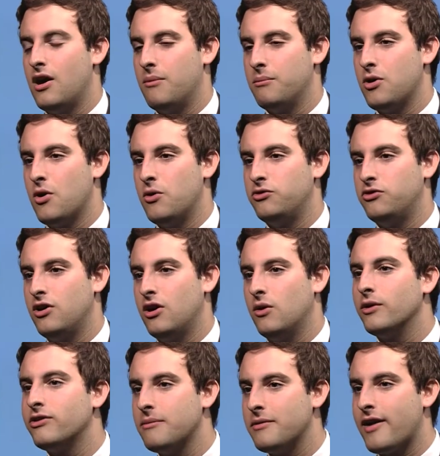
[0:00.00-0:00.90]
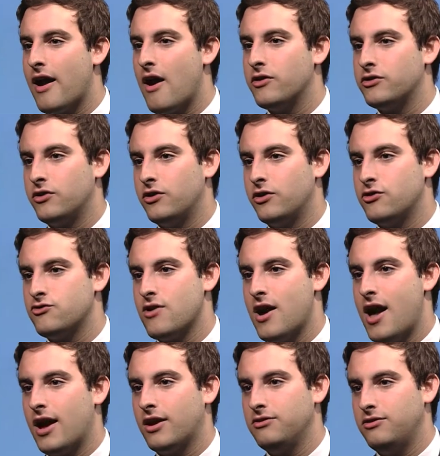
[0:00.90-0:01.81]
goes there, what type of character it
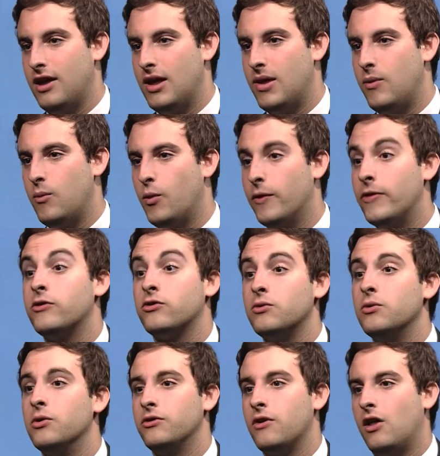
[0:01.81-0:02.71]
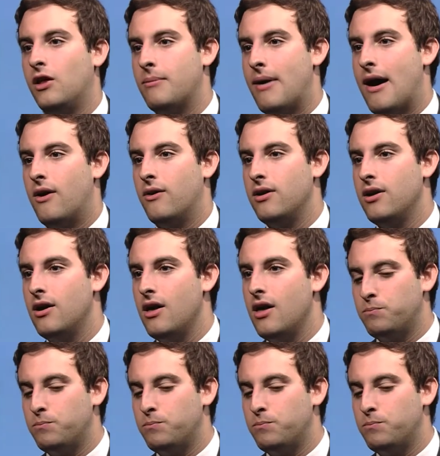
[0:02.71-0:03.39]
attracts, and what the school is all about.